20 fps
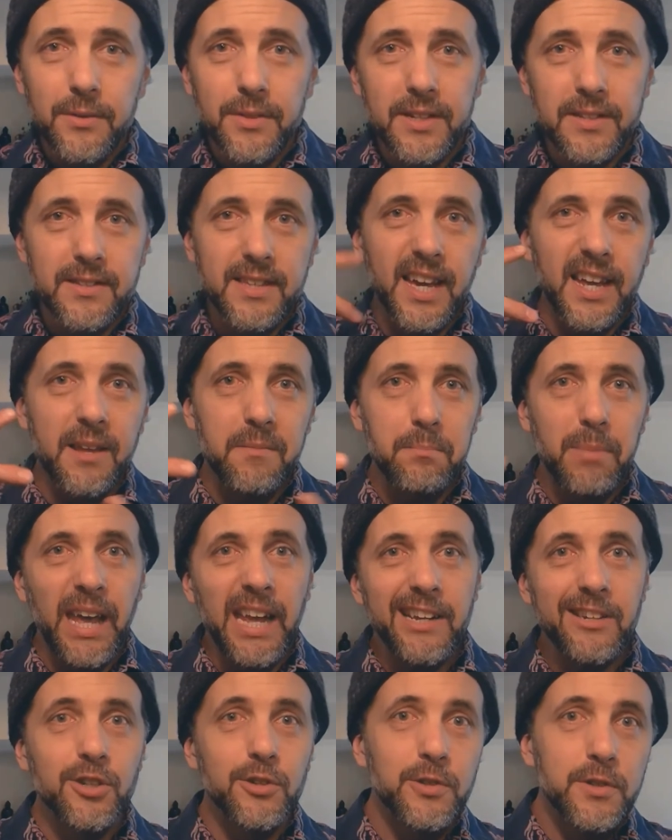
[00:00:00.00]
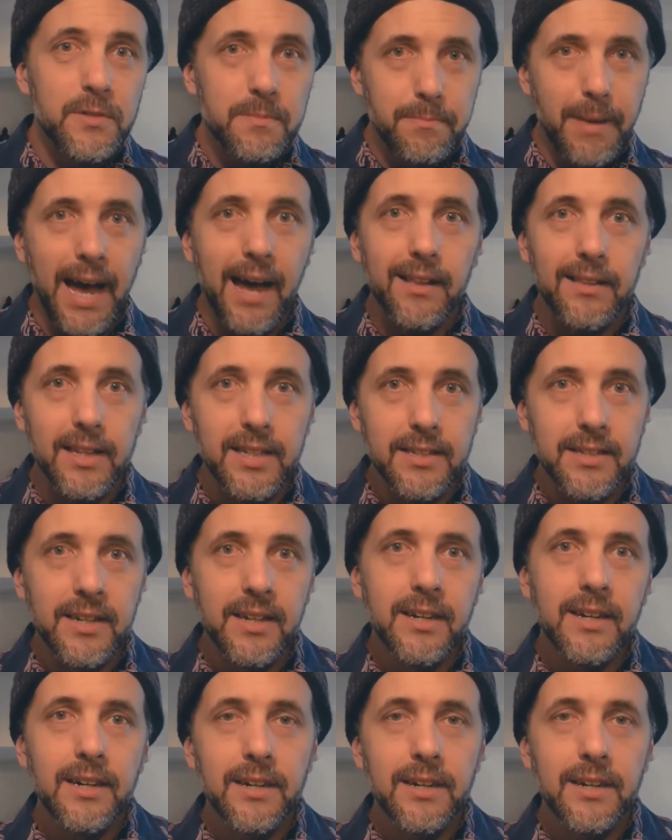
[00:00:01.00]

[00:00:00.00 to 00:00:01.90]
this kind of painter's palette